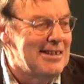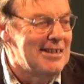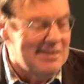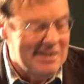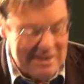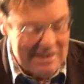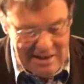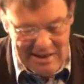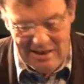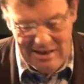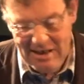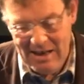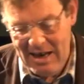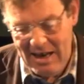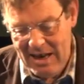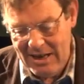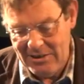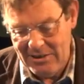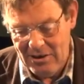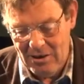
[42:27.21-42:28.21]
And,
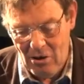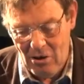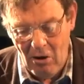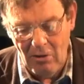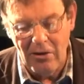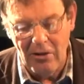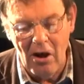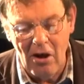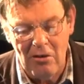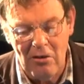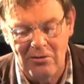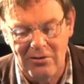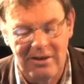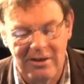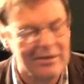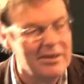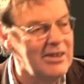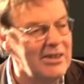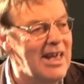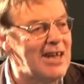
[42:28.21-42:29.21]
and uh, although
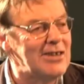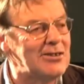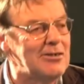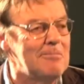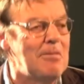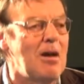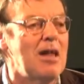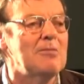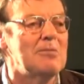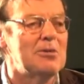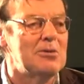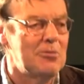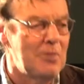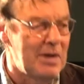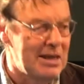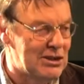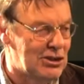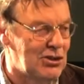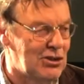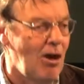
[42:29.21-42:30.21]
the national parliament
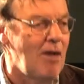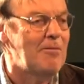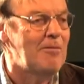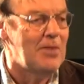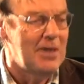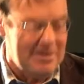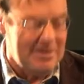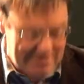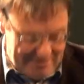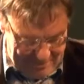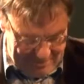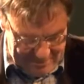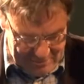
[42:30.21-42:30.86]
remains sovereign,